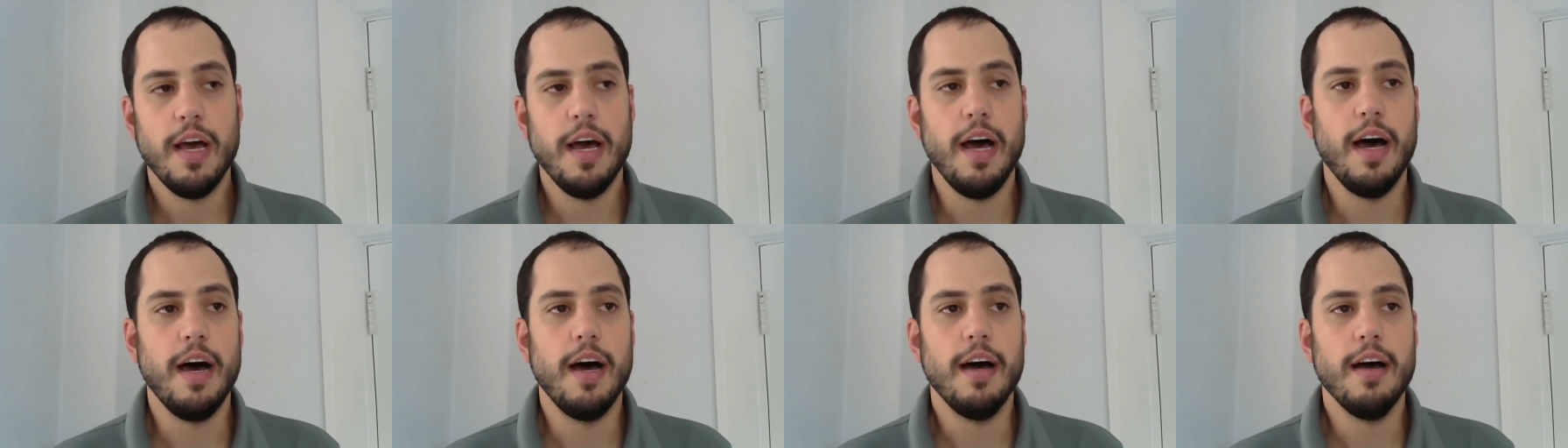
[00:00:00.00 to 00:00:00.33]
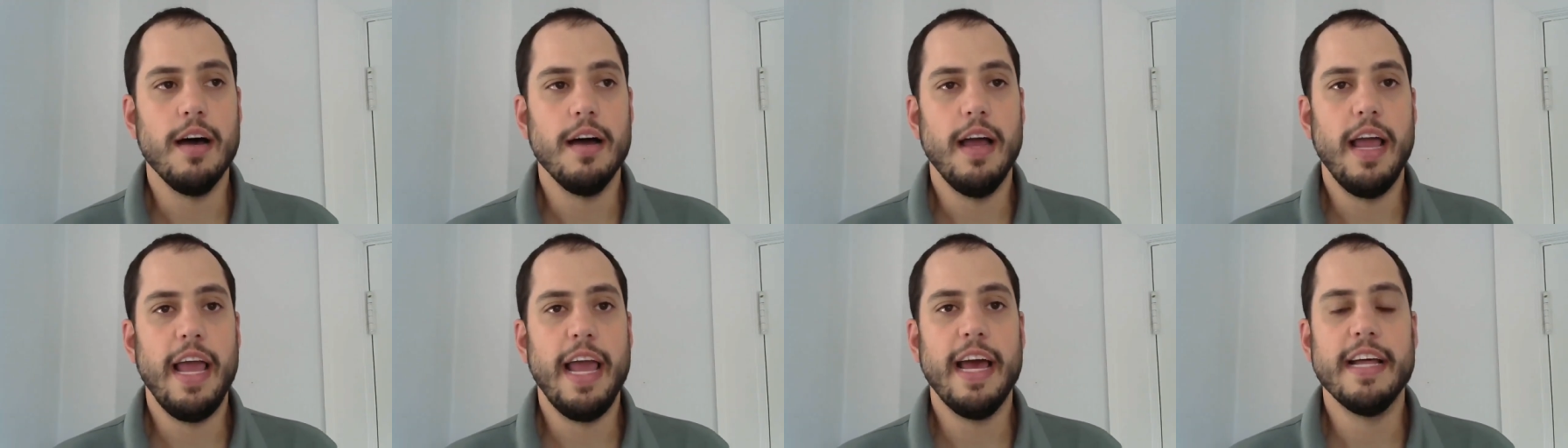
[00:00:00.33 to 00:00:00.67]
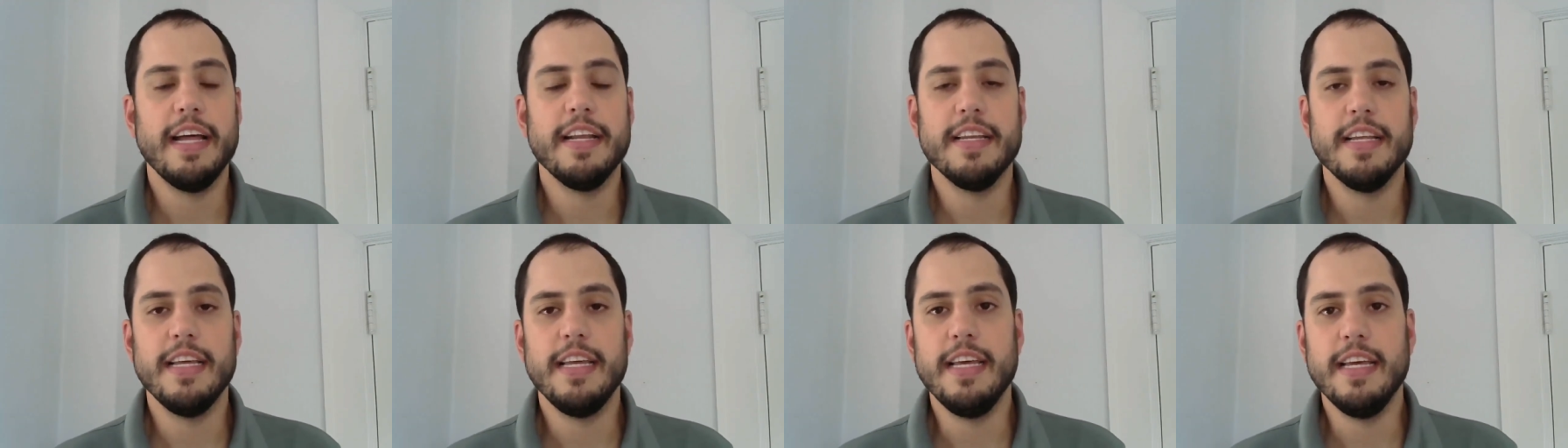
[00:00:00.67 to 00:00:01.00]
uh,
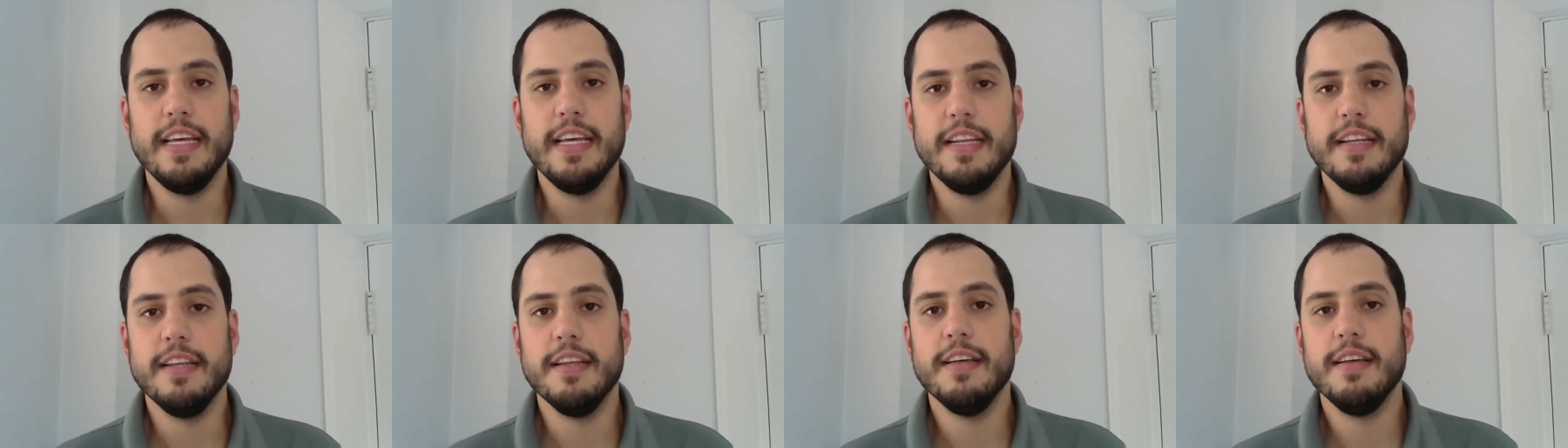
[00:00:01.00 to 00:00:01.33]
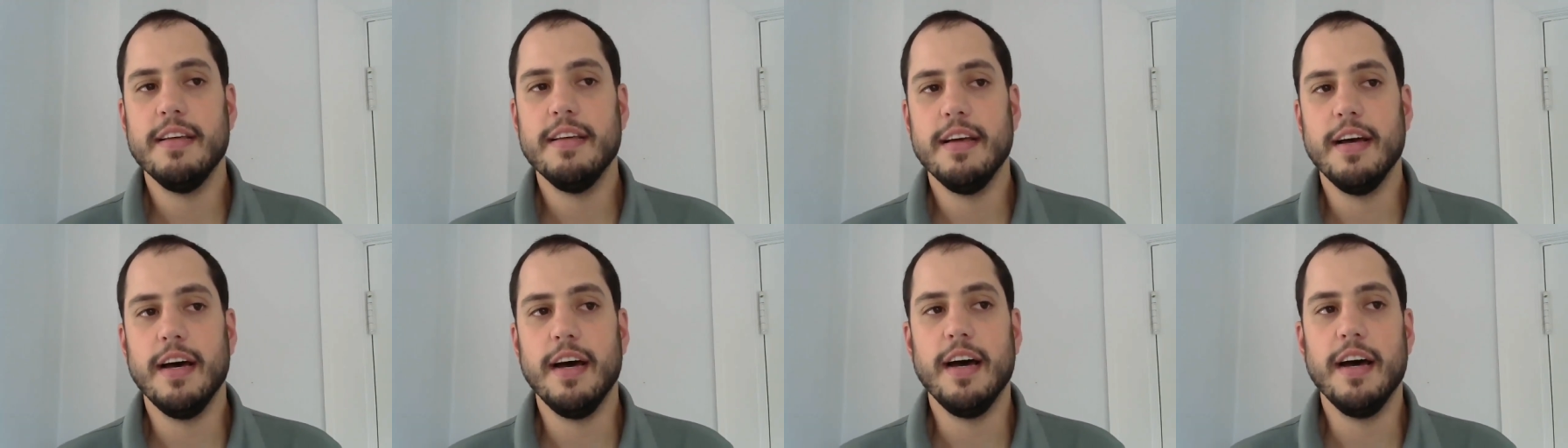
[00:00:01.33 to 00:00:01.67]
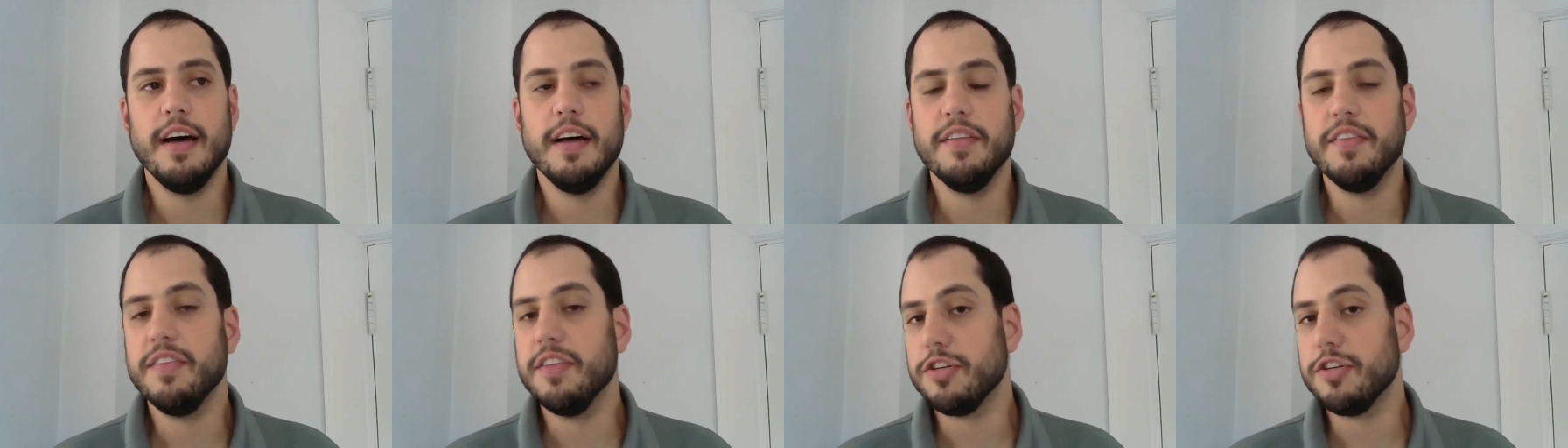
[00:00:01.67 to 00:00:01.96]
and in uh,